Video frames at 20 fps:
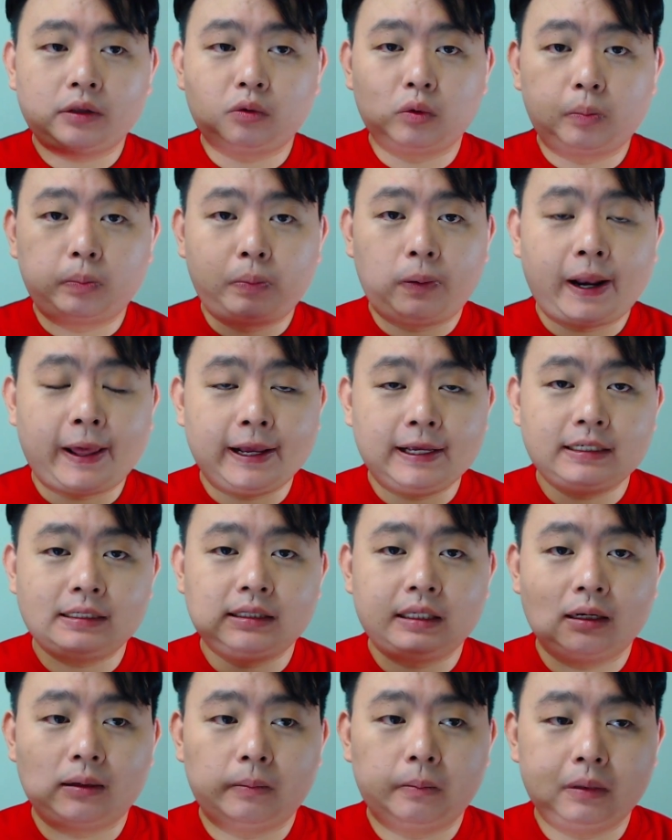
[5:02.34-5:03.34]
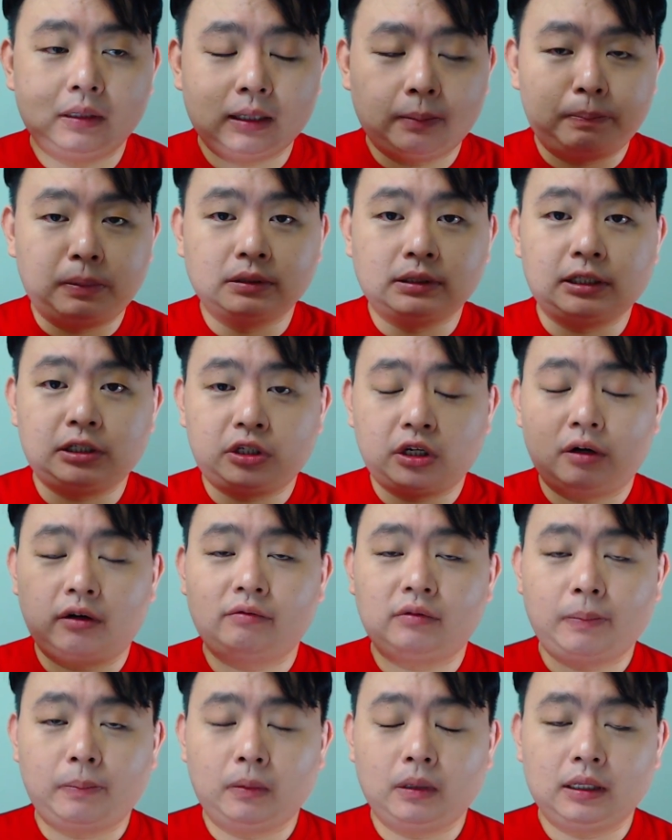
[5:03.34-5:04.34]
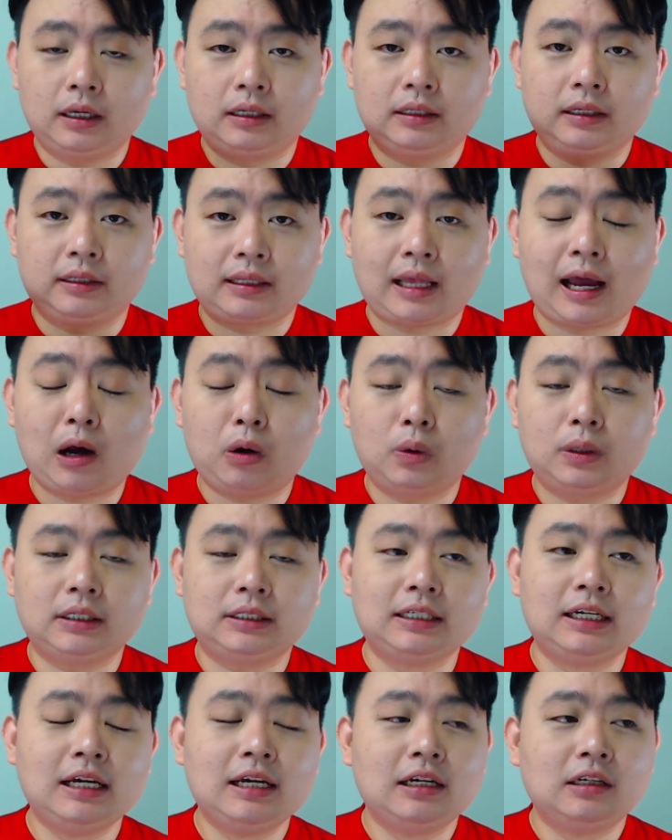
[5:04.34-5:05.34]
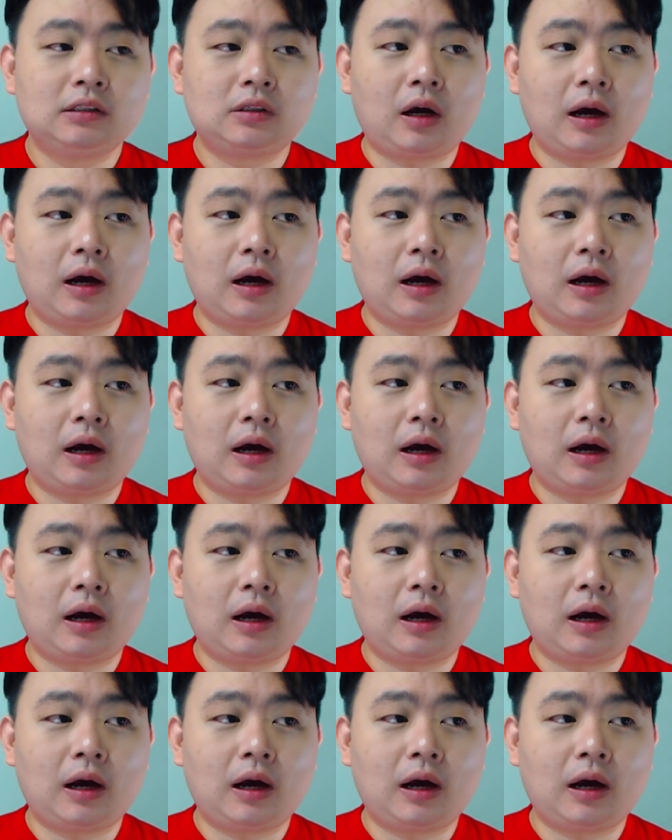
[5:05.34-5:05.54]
to place the position of the towers. So